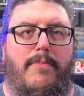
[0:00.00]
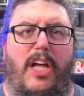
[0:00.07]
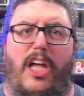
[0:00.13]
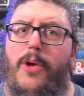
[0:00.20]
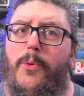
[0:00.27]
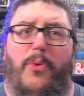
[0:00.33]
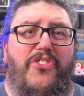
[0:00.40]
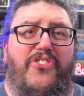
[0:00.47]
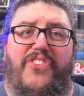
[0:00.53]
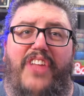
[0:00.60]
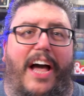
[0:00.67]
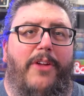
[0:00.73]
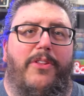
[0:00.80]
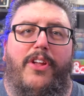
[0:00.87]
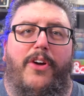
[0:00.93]
It was
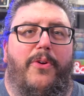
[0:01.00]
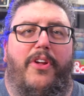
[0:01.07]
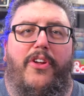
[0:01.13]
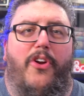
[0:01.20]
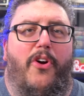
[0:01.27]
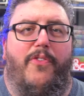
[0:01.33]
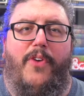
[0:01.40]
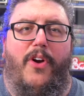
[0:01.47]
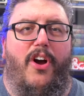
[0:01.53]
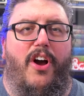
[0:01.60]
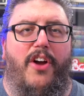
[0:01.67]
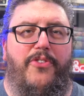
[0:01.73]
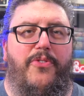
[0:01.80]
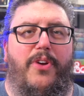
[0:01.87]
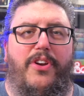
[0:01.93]
downloaded over
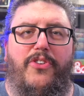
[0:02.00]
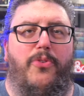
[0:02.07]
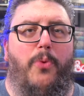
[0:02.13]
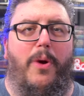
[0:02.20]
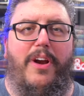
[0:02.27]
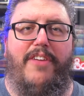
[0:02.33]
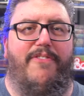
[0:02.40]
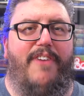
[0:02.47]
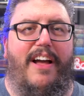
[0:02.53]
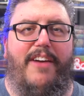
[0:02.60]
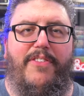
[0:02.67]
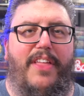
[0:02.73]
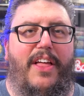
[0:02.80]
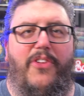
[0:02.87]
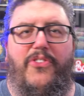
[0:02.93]

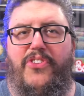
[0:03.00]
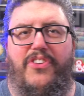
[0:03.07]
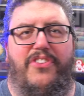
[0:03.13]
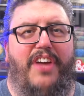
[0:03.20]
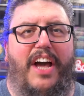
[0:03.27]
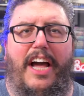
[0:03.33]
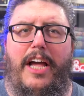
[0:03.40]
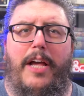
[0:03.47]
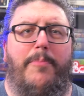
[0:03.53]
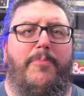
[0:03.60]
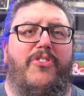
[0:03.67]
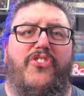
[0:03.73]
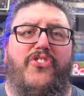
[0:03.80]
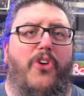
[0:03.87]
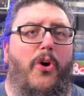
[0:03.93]
125,000
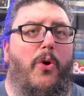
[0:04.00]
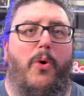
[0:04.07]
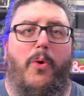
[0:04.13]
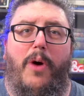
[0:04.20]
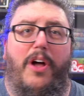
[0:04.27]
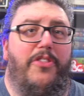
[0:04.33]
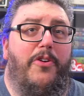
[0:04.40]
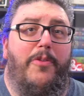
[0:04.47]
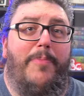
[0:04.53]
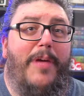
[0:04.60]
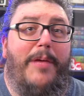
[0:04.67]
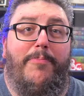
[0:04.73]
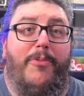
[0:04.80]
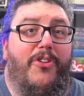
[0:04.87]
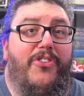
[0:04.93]
times, so other
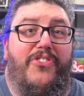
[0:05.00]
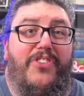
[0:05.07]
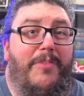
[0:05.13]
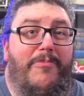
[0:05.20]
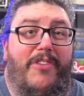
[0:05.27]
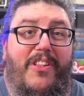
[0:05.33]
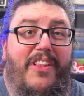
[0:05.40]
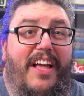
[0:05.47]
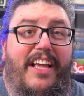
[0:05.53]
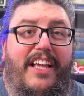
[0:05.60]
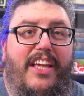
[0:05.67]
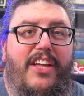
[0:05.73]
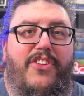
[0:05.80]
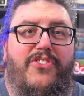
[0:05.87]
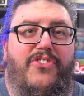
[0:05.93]
people seem to like
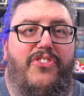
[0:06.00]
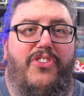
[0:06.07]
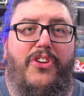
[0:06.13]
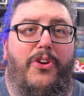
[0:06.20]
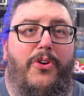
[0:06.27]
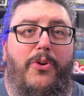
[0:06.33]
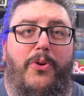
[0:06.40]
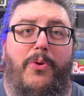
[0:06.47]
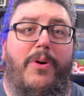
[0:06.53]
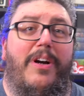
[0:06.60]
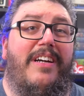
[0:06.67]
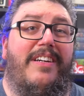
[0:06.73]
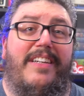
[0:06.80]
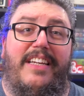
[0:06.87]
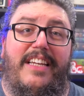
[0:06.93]
it too,
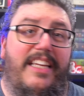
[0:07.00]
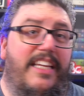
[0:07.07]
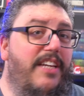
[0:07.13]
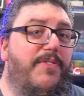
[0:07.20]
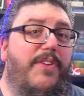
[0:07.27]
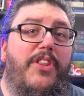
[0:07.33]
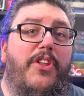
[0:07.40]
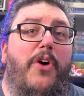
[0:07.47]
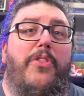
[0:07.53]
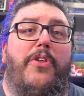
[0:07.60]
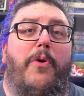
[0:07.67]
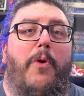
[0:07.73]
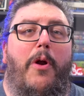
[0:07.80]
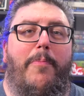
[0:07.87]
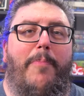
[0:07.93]
even though
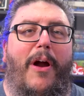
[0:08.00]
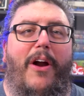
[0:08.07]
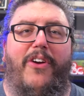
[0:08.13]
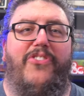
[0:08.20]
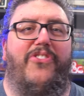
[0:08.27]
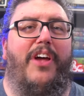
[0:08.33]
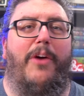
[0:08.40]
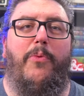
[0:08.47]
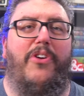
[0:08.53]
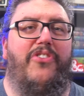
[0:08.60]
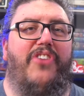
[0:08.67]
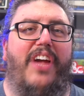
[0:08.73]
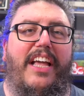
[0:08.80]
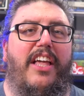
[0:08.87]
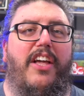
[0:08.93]
there are parts I
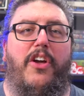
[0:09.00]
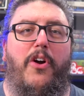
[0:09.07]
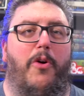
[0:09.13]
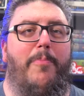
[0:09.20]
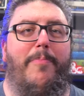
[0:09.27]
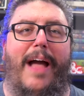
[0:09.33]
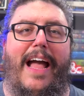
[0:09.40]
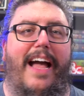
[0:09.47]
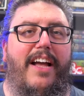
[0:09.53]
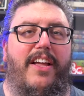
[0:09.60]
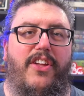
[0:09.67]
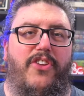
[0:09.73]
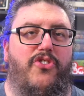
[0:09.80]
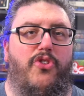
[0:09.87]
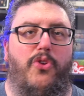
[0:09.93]
wish I could go back
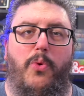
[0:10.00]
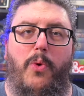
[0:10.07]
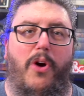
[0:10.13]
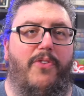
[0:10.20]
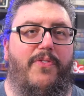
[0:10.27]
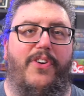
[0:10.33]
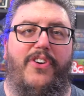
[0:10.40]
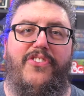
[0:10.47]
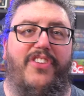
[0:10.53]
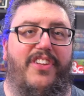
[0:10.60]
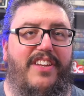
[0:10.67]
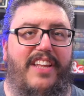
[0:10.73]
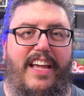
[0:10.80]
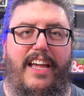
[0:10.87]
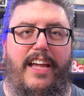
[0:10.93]
and do over
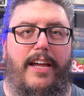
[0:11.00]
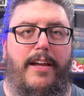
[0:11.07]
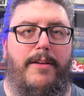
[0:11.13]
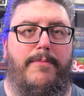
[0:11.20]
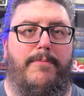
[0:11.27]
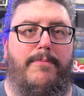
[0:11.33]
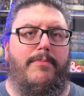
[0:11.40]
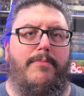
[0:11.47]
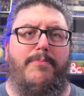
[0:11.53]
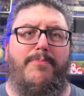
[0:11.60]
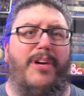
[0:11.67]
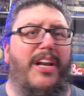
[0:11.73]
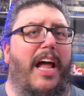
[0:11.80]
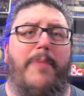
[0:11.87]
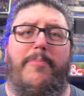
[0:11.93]
today.
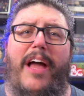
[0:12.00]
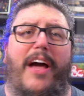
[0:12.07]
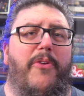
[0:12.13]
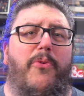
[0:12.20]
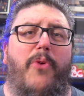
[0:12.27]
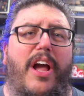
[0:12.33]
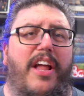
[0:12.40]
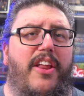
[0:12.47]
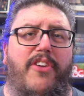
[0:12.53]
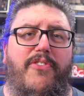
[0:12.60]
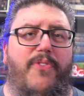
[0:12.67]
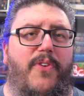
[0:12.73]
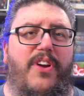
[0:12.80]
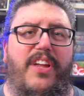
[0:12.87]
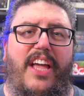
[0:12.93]
But I'm not writing
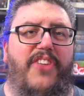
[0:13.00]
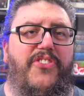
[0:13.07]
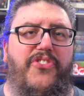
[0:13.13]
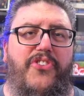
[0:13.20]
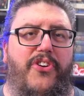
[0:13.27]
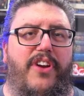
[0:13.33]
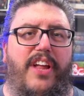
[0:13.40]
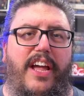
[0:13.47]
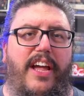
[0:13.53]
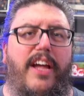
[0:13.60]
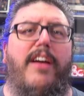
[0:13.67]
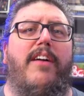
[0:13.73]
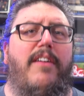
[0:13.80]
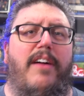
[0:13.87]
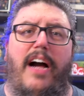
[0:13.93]
for
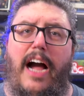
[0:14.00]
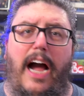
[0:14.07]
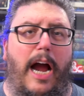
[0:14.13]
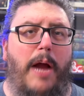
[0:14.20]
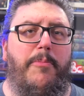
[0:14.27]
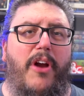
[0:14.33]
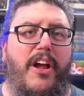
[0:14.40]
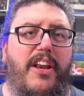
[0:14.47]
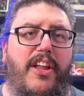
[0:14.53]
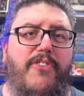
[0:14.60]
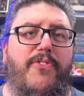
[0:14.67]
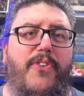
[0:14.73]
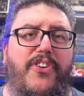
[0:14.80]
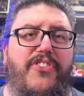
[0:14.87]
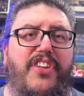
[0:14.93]
yesterday, I'm writing
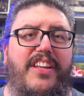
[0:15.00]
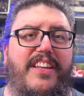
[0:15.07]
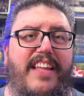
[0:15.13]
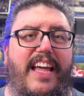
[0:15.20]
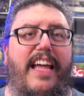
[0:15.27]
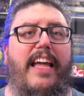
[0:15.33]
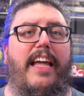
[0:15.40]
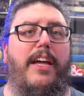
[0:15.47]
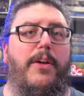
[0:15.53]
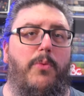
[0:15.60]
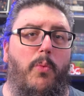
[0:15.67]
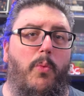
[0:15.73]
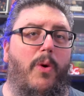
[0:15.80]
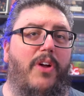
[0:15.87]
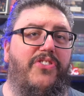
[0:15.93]
for today
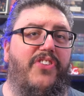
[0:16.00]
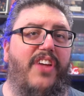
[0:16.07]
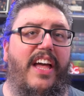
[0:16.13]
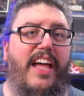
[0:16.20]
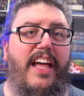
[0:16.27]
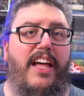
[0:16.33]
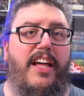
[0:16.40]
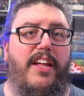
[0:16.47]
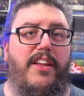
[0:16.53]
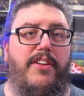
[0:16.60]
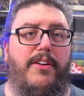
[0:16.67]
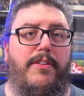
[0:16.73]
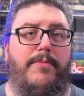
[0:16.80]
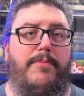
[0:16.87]
and what's ahead.